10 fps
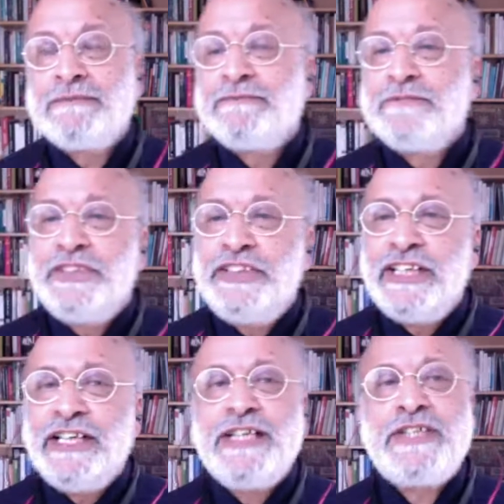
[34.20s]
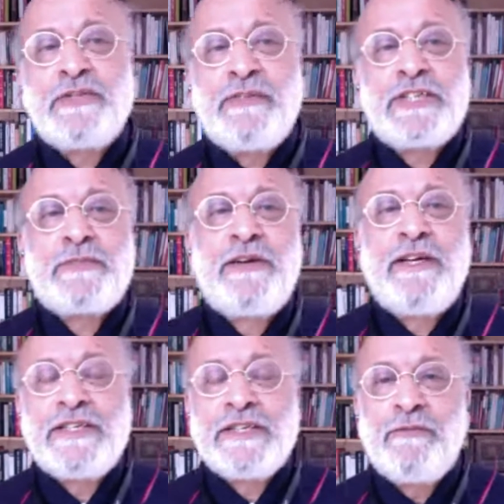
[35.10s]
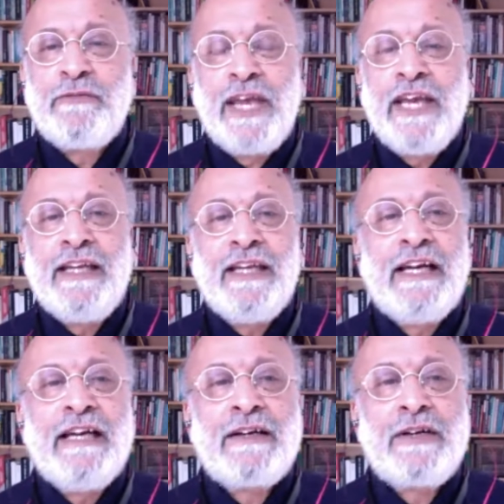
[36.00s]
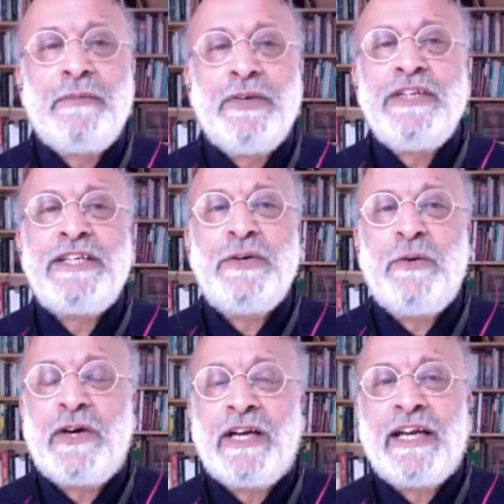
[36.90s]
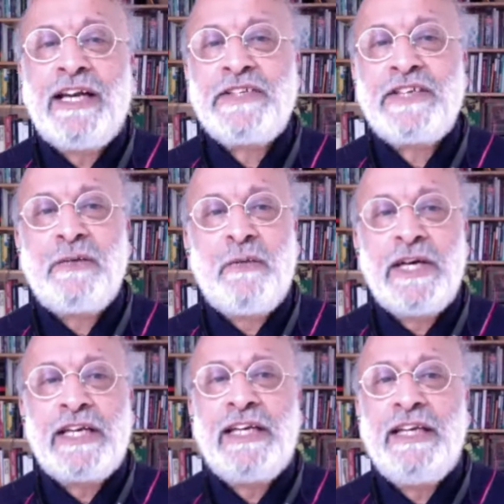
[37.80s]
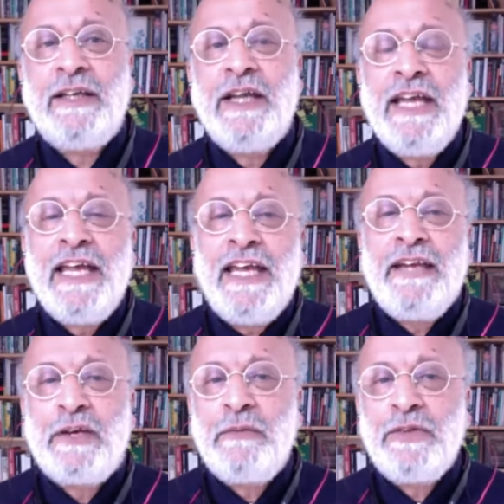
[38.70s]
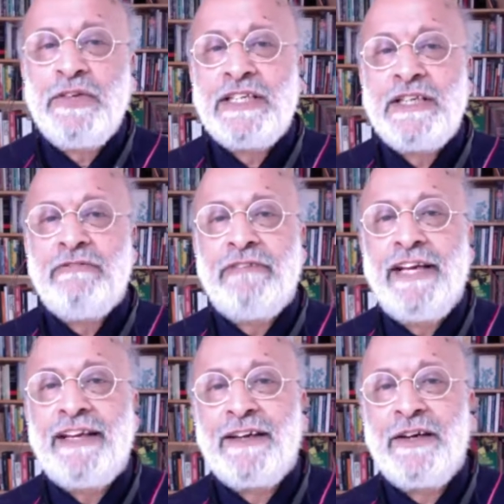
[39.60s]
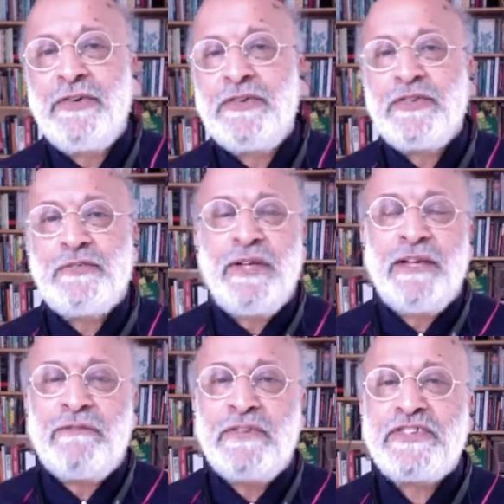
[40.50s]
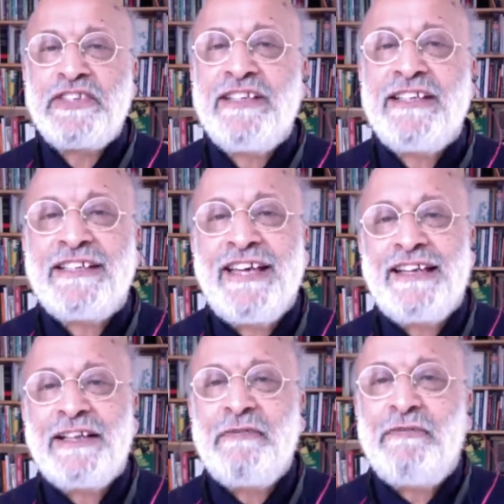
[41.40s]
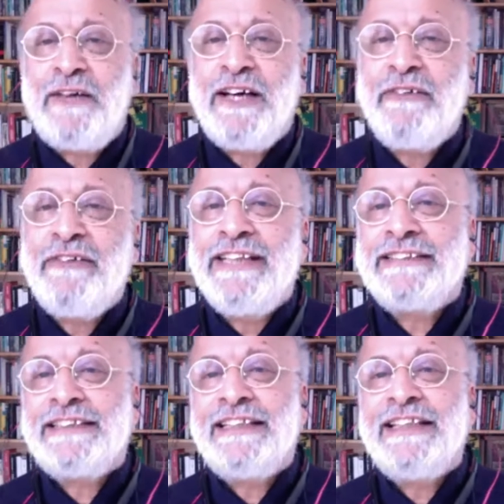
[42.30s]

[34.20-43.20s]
years of experience in community organizing, working in community radio. She's been a facilitator, fundraiser,